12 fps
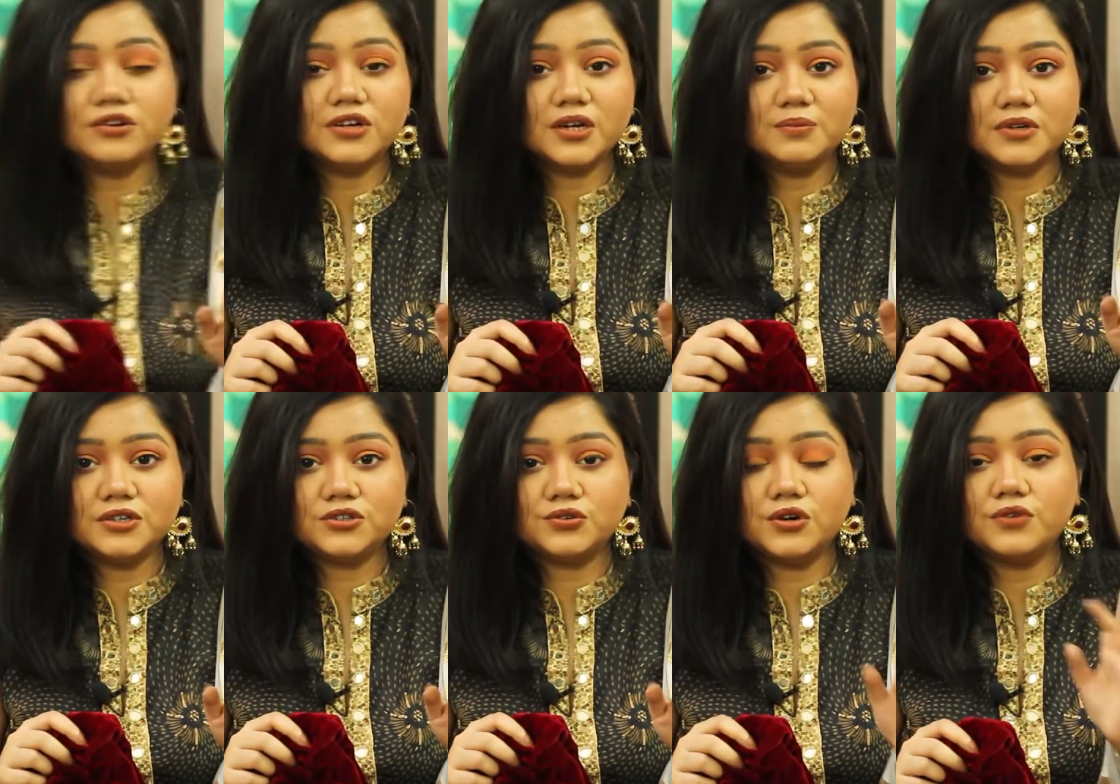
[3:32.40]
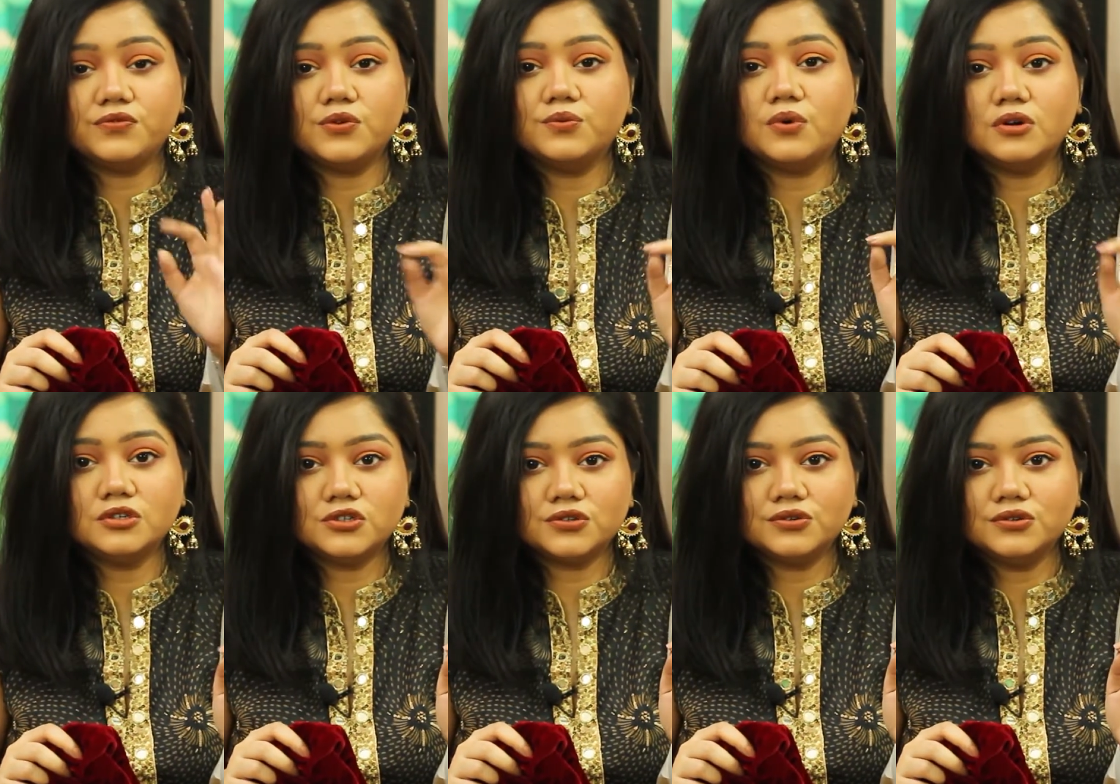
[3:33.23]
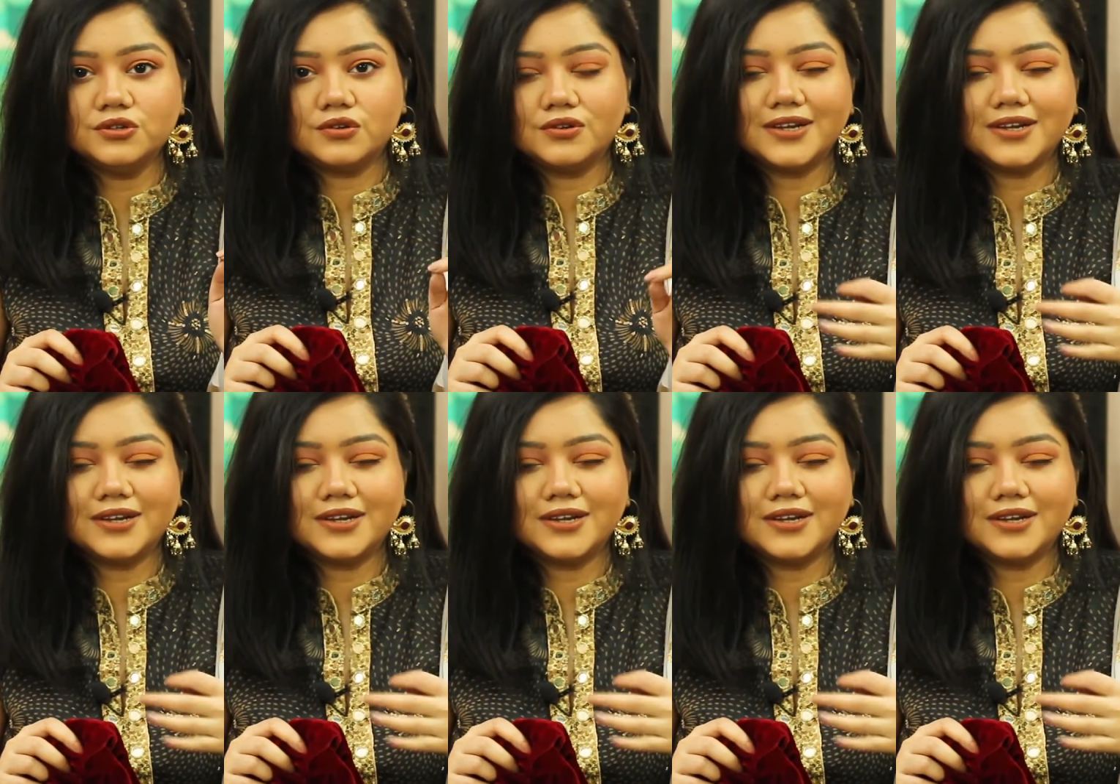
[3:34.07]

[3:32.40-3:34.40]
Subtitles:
look number 2, if you want to